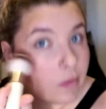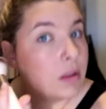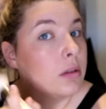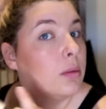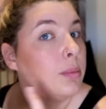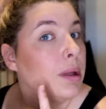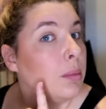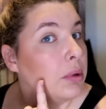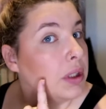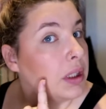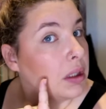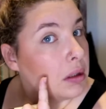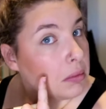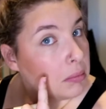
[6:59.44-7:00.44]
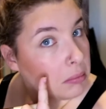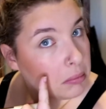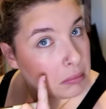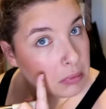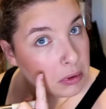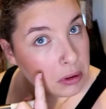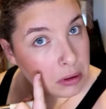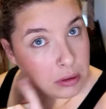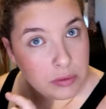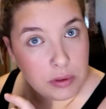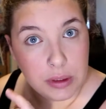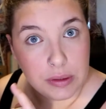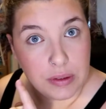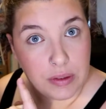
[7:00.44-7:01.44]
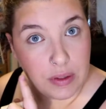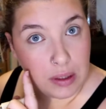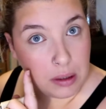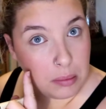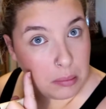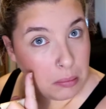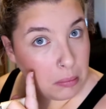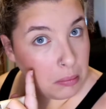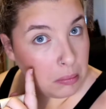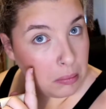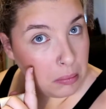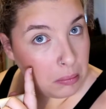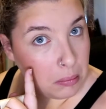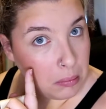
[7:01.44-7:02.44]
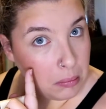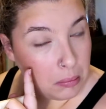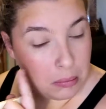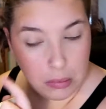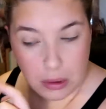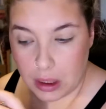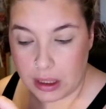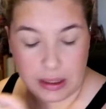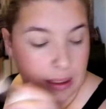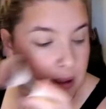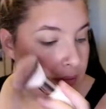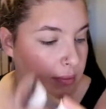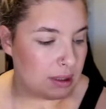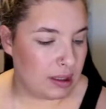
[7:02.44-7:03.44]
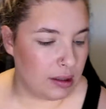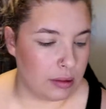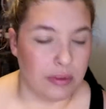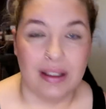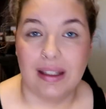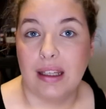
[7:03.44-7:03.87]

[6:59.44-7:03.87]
a little pimple here. I don't know if you can see it. I can. I don't really